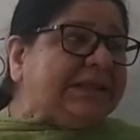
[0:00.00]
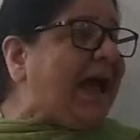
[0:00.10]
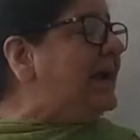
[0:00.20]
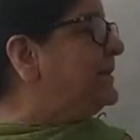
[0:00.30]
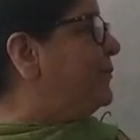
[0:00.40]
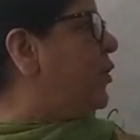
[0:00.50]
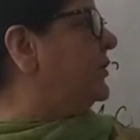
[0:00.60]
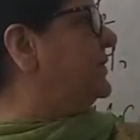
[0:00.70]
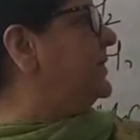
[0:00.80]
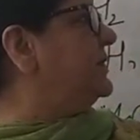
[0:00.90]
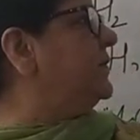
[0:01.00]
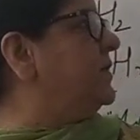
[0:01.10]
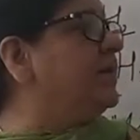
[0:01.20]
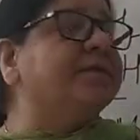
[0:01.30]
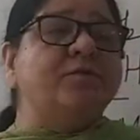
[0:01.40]
That
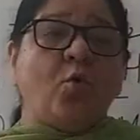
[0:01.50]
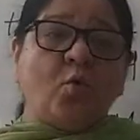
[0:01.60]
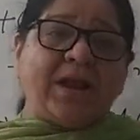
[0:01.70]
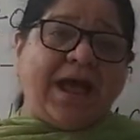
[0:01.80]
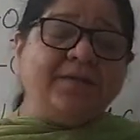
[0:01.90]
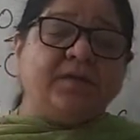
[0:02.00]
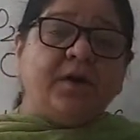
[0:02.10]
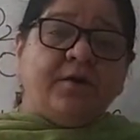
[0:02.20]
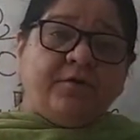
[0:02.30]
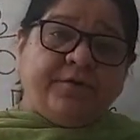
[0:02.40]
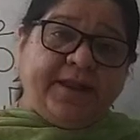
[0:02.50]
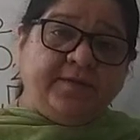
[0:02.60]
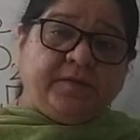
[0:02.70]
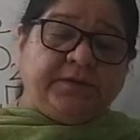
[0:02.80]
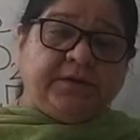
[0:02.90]
process is known as
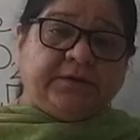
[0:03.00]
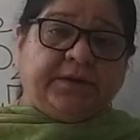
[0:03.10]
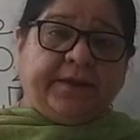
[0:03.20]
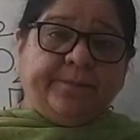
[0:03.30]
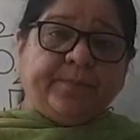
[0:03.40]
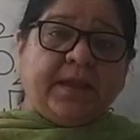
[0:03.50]
rancidity.